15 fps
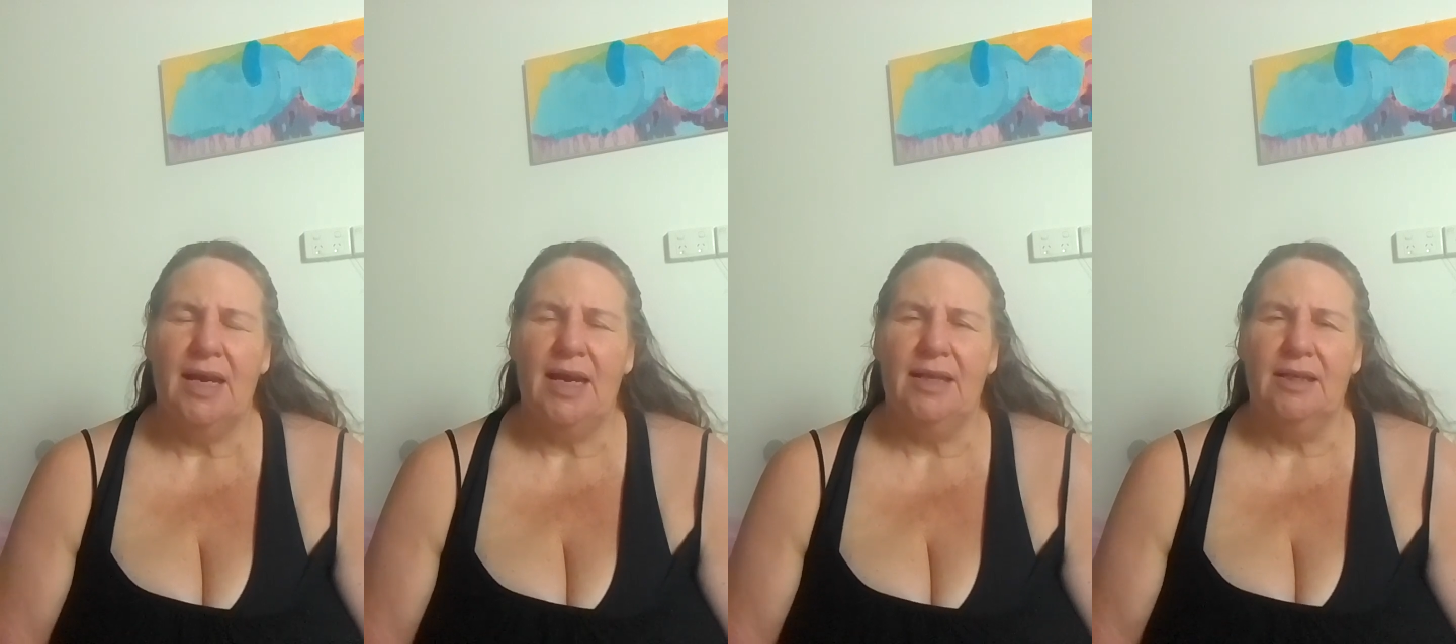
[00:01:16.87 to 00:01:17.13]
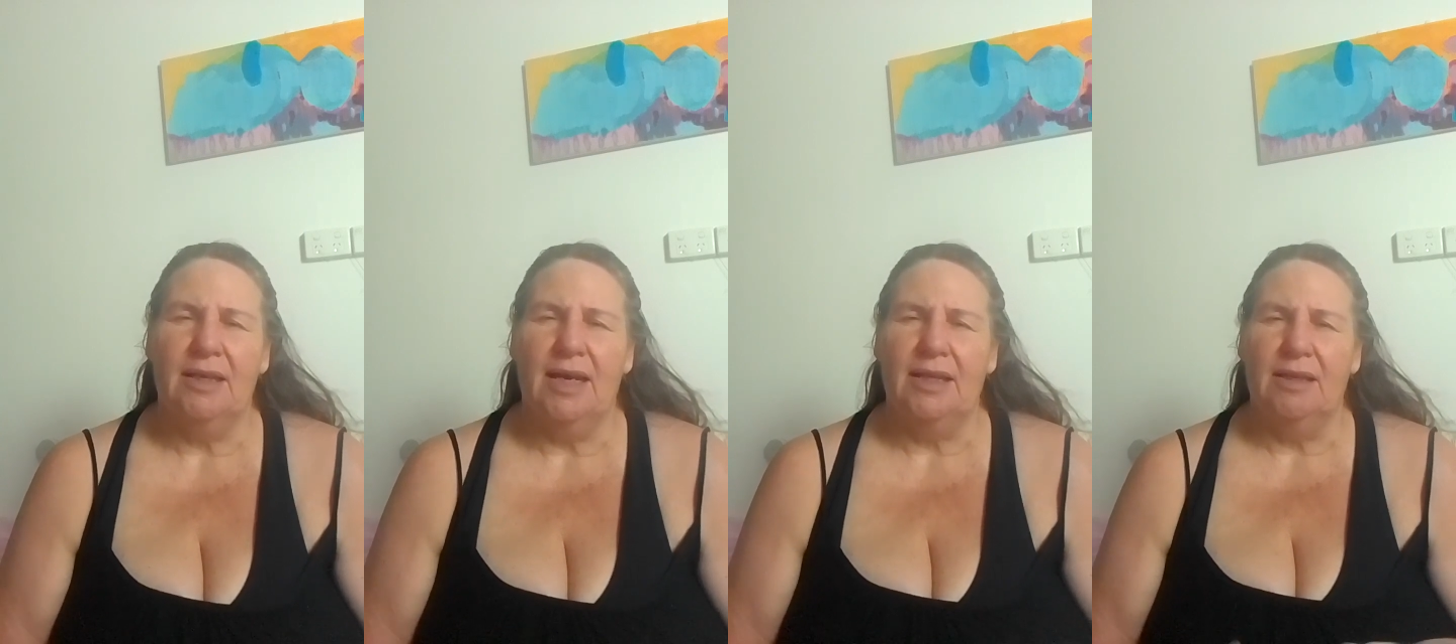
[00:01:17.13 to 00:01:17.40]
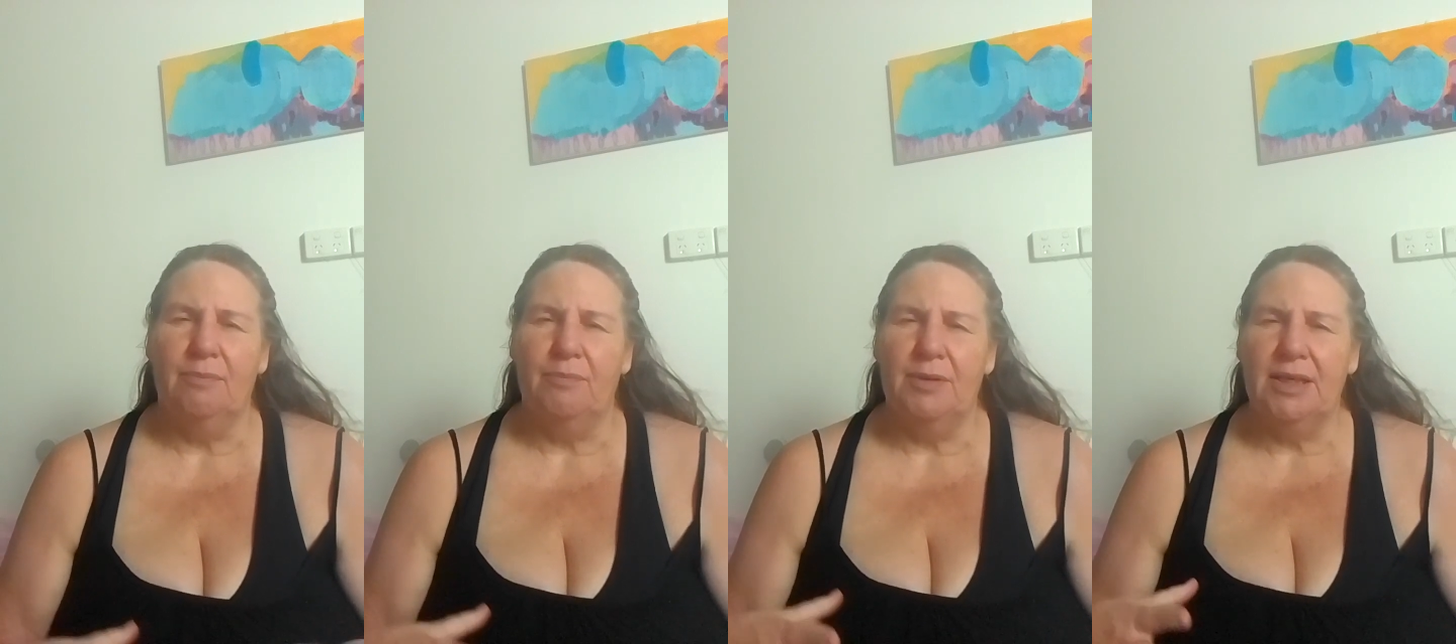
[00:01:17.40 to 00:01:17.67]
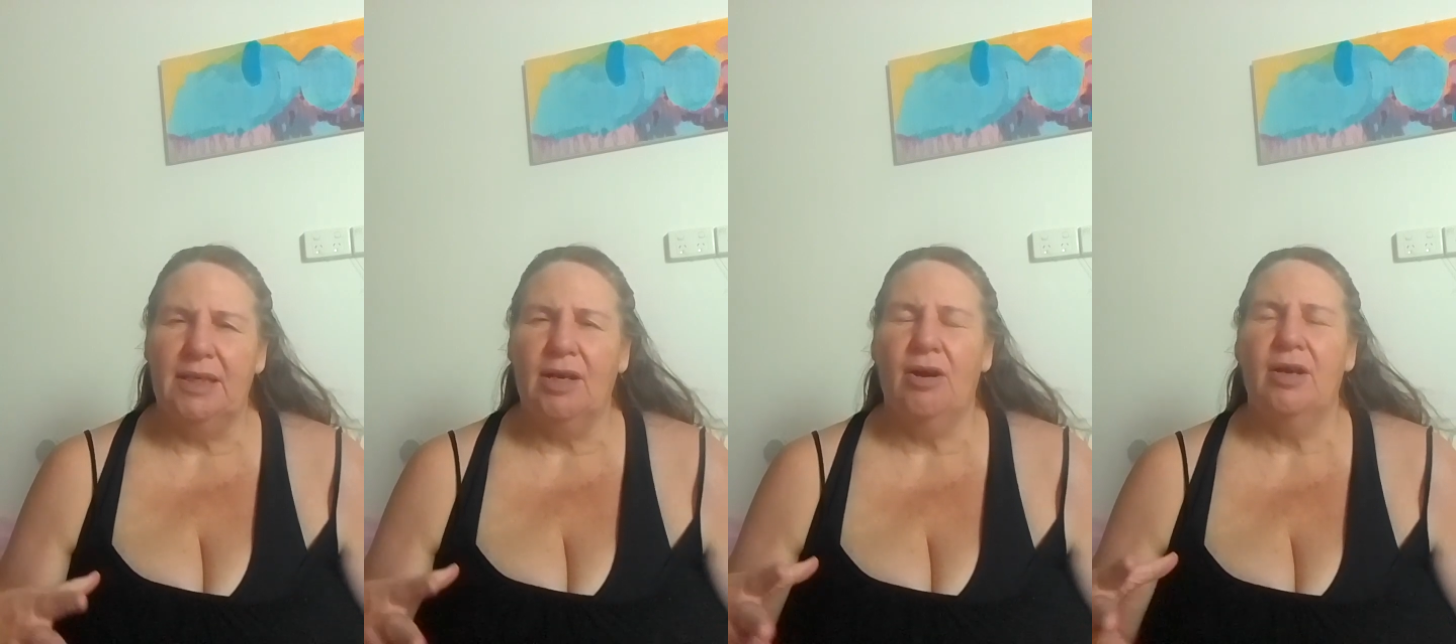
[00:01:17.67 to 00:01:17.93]
And the
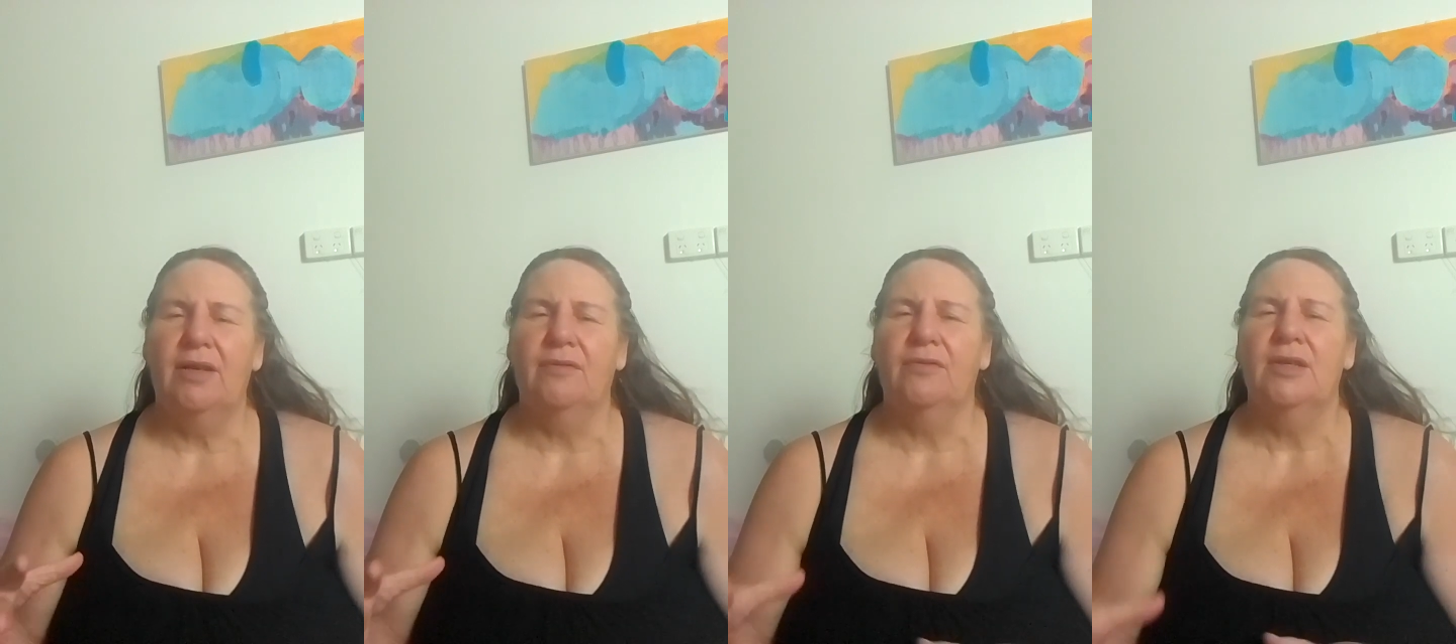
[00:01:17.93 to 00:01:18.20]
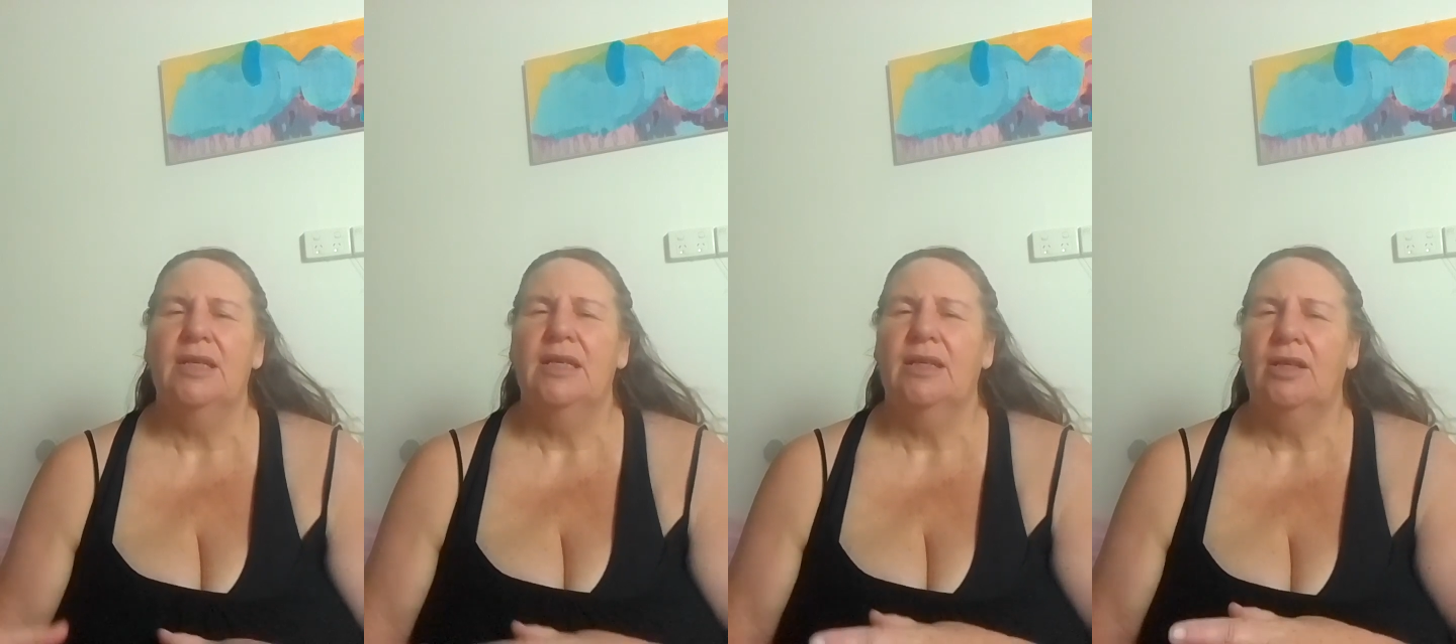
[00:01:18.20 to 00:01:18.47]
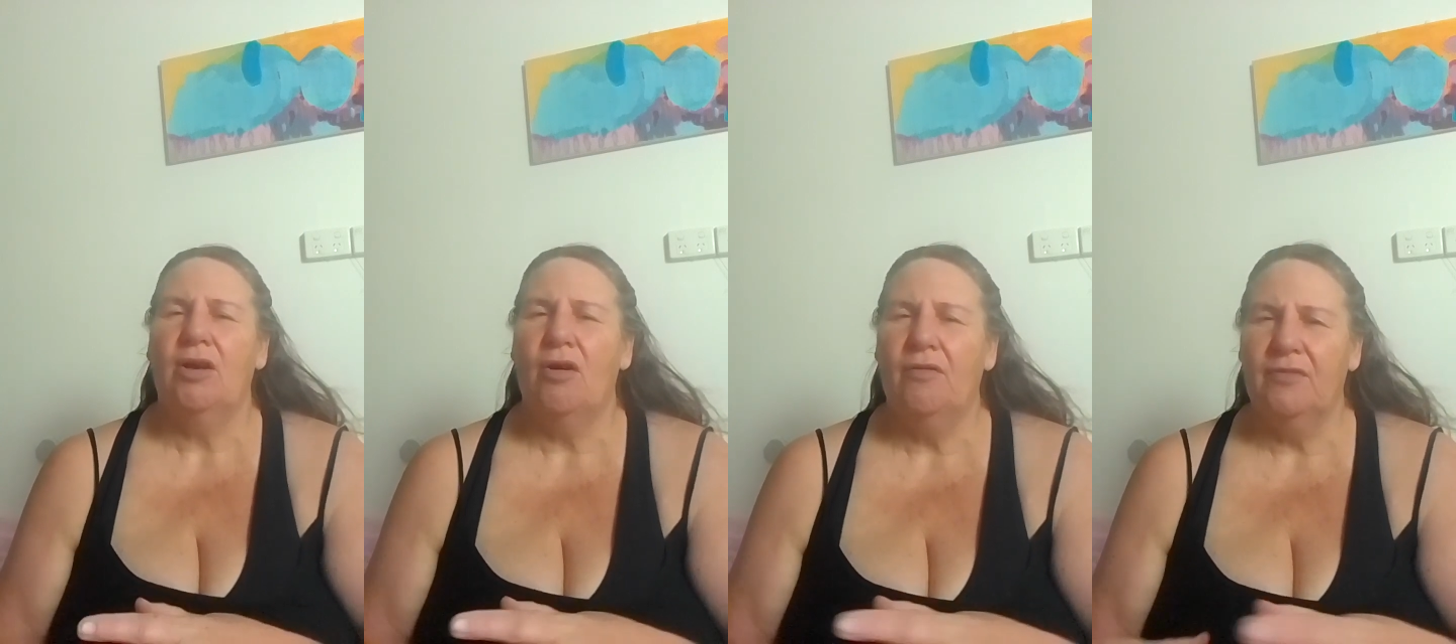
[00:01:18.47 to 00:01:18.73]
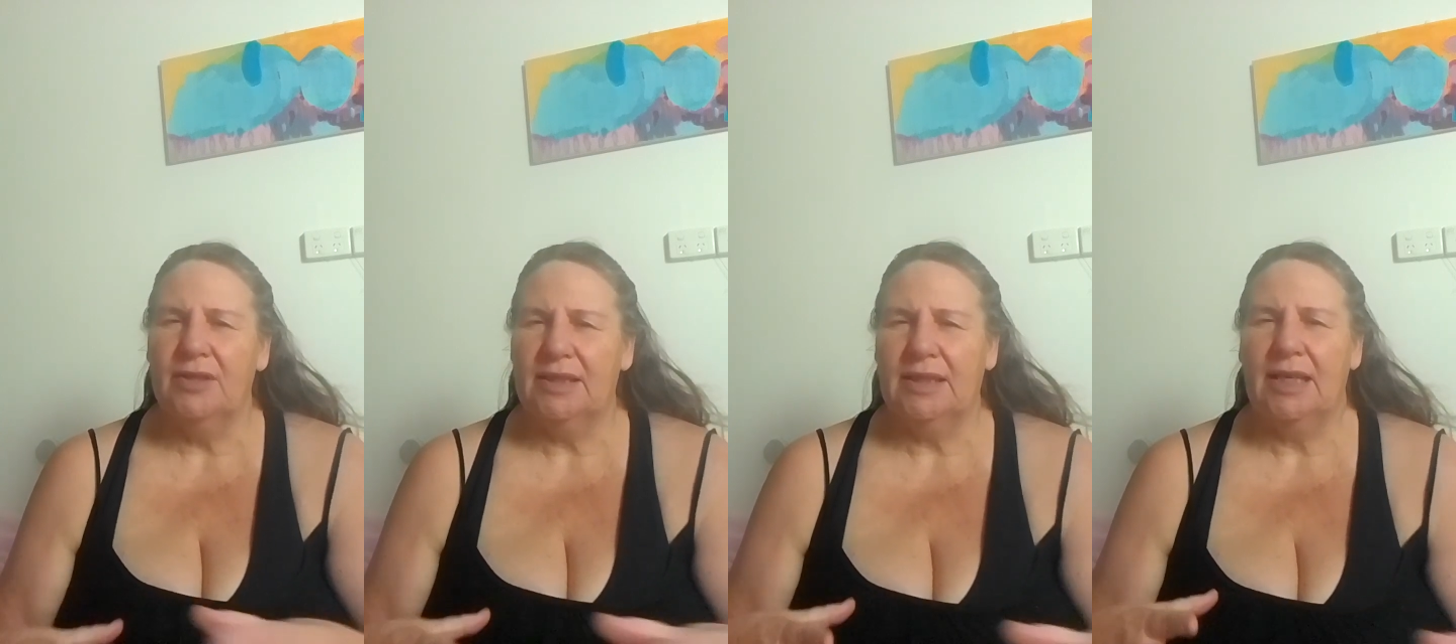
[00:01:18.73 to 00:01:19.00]
big kind of
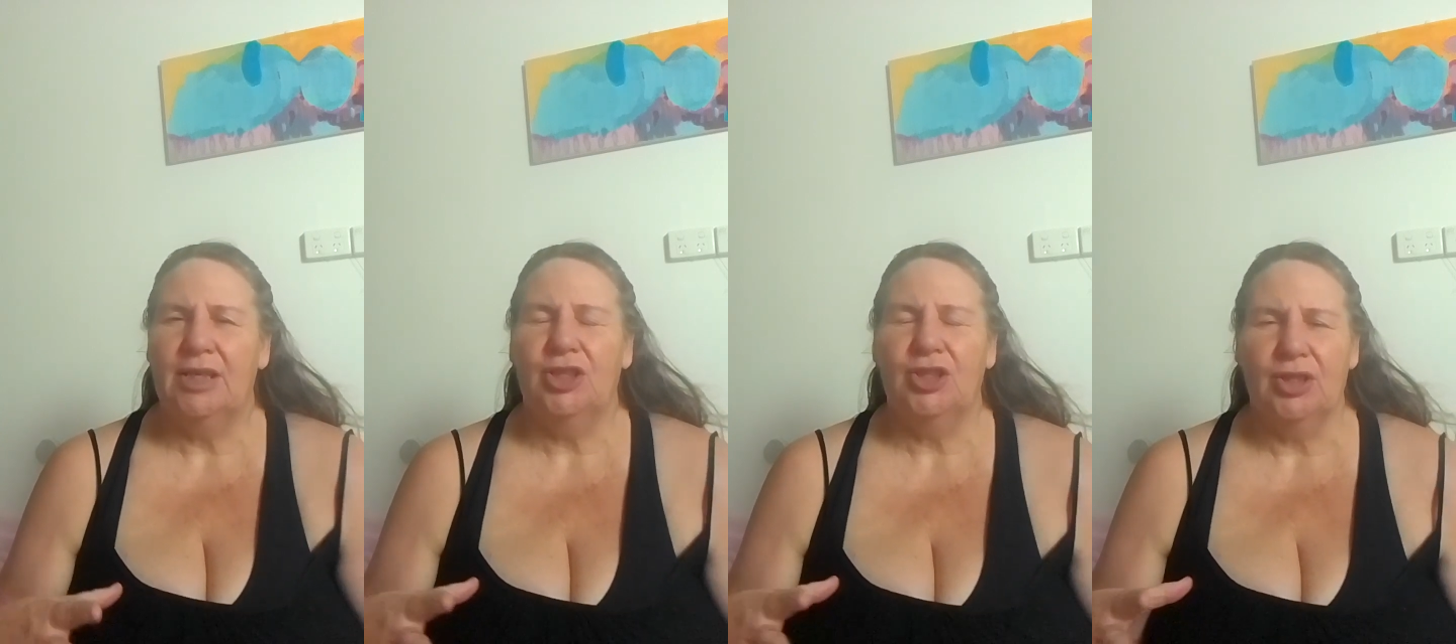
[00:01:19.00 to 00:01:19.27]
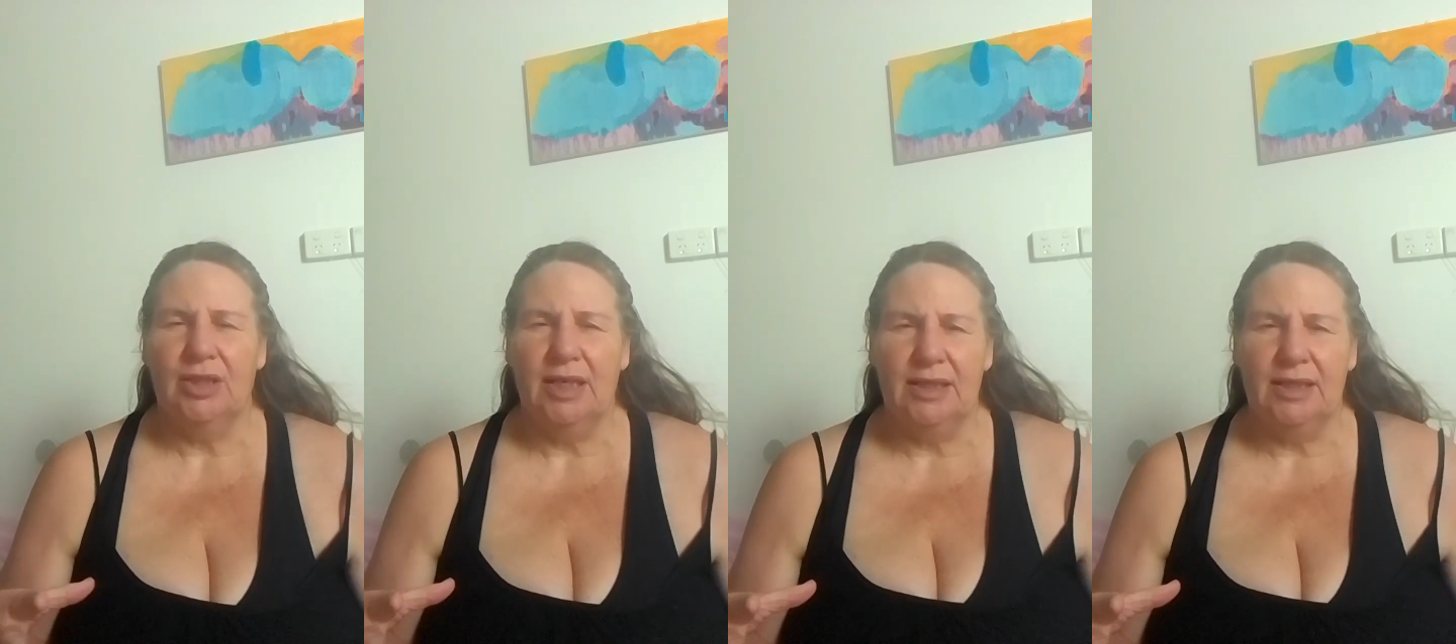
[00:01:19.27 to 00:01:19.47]
conversation